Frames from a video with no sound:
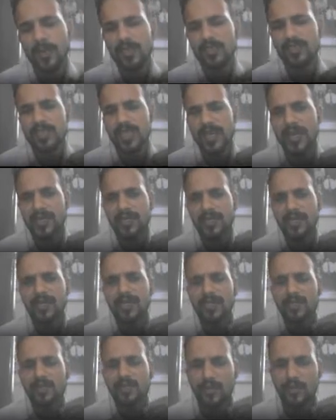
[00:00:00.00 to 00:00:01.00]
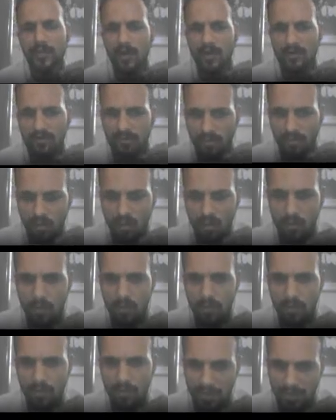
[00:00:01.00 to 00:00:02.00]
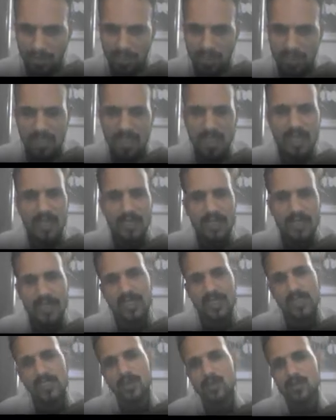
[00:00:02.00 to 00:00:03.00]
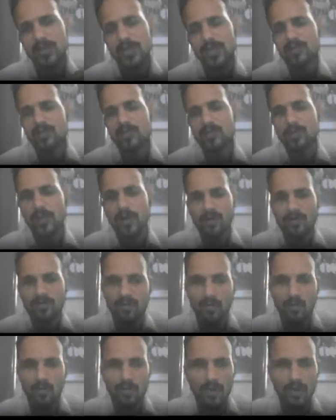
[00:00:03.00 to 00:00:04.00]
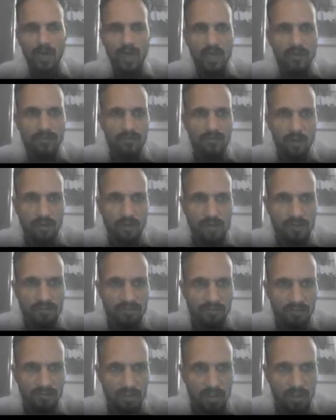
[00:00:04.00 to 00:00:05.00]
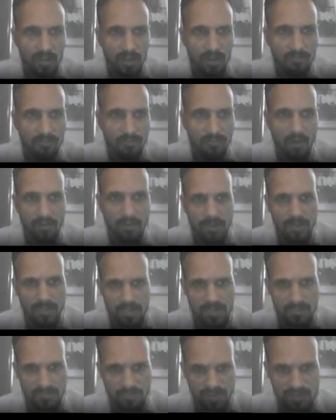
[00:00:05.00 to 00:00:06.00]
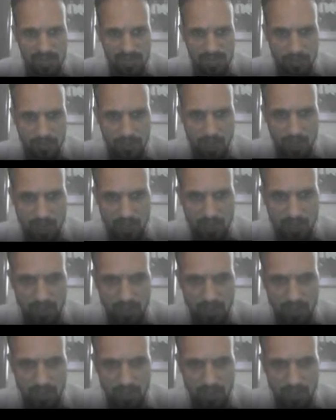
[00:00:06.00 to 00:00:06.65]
plus del t raised to the power 4 minus t0 raised to the power 4. From this first part